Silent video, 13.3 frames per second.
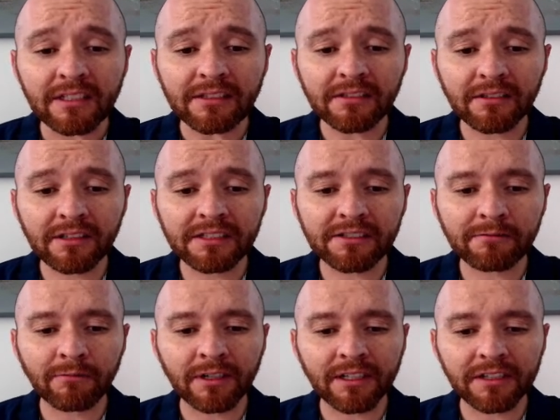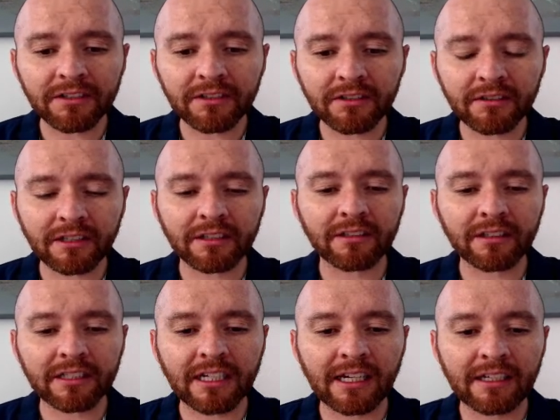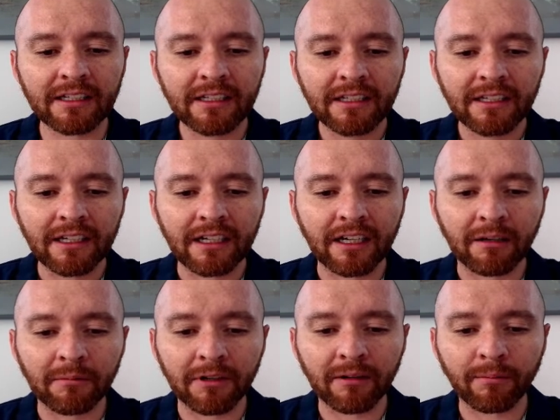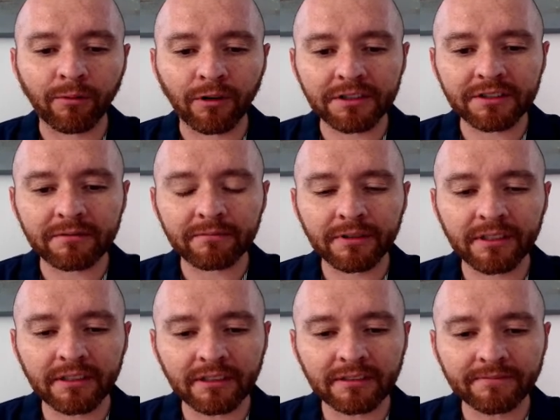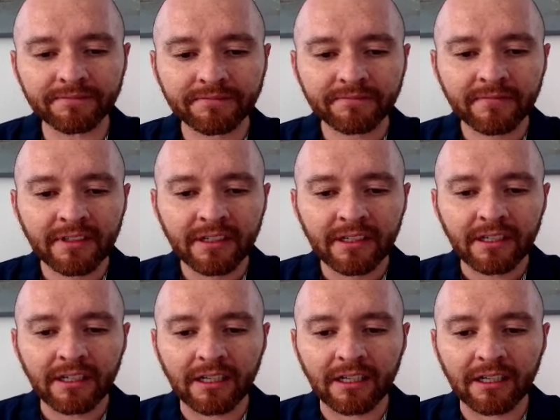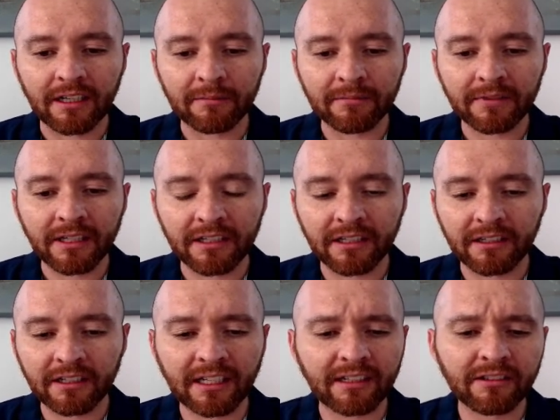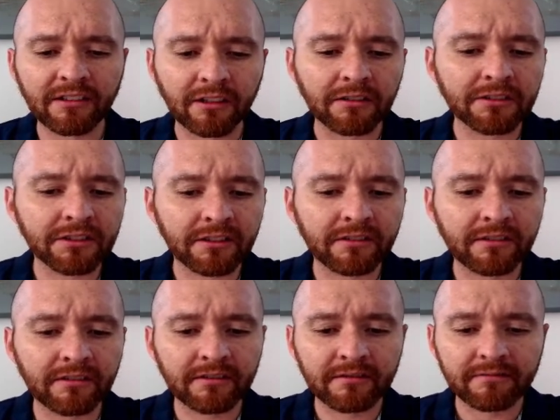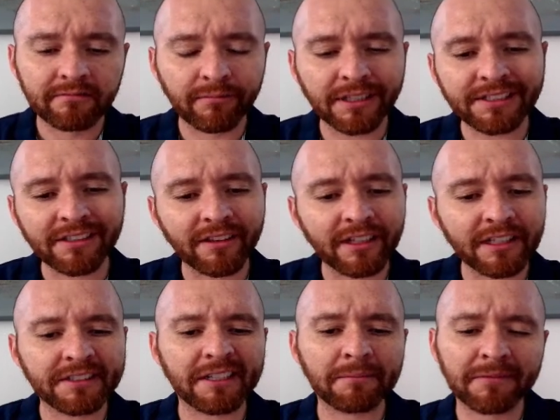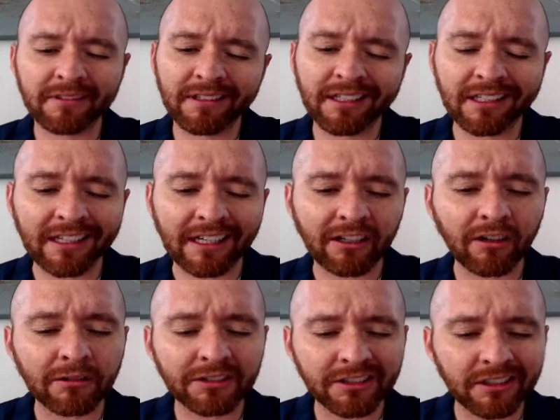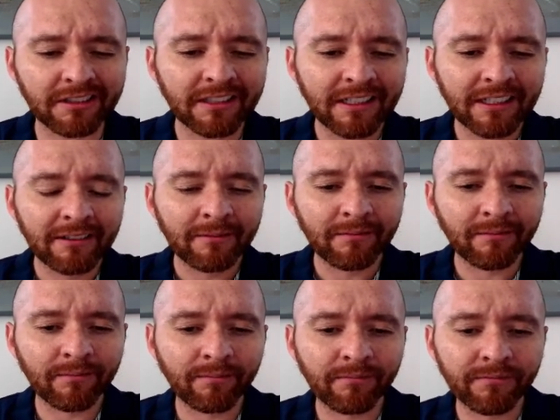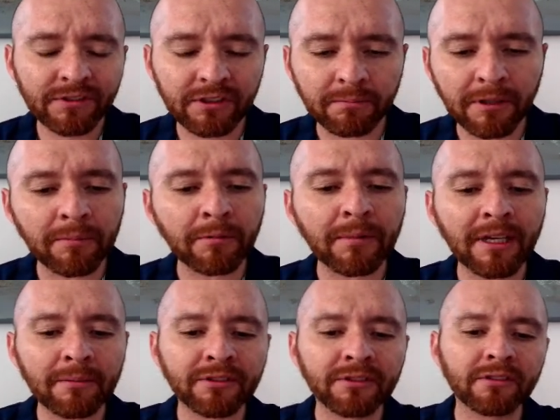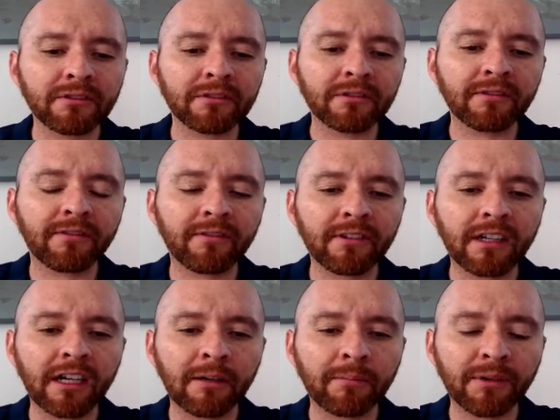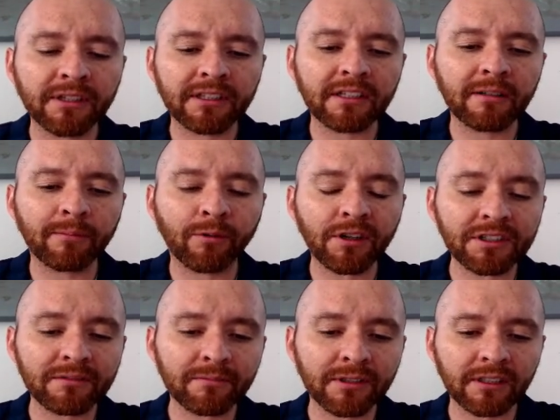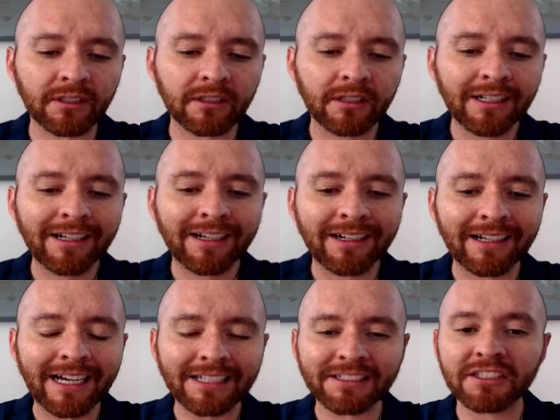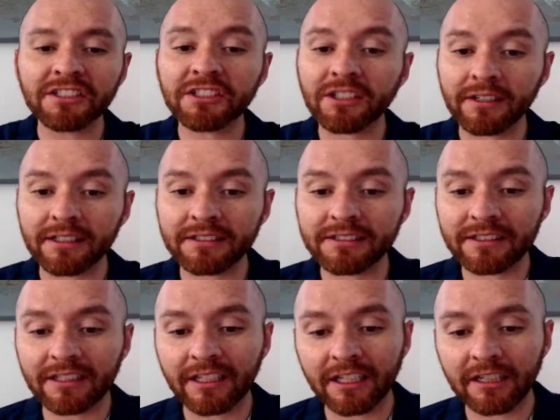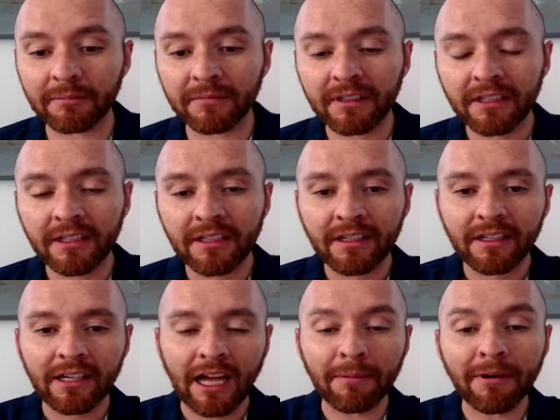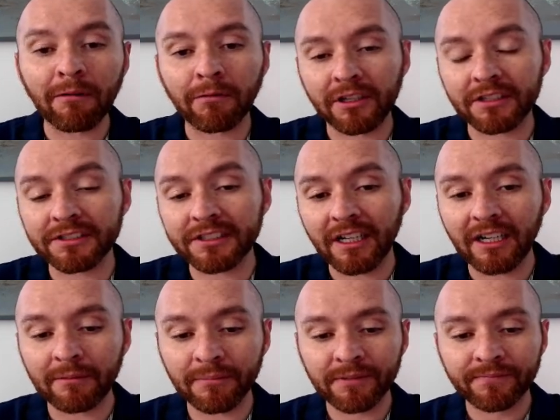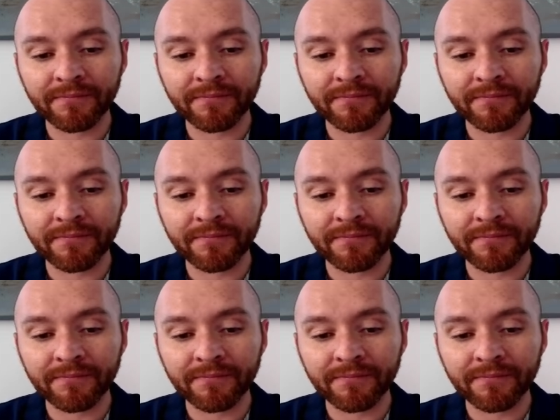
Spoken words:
So this is one issue that they looked at, abortion pill, and should, based on this, I'm thinking like, should people be able to put the abortion pill as an insurance claim? How about workers' comp?